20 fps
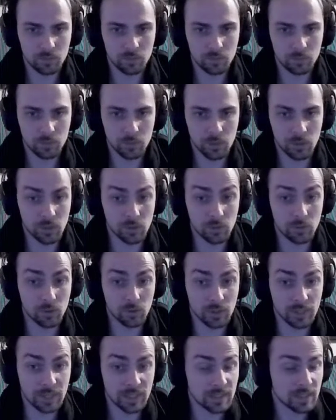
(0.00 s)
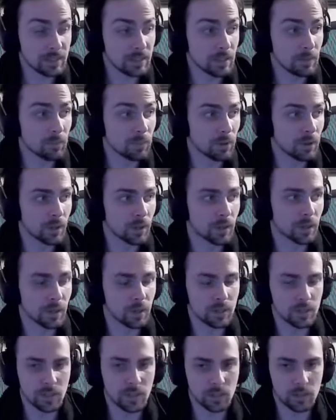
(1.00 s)
it's just as simple
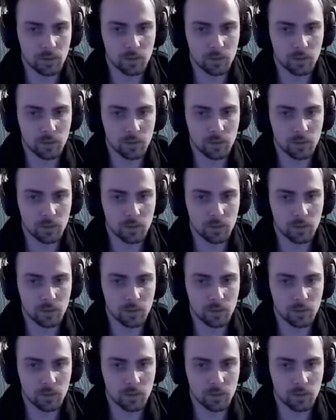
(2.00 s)
as that.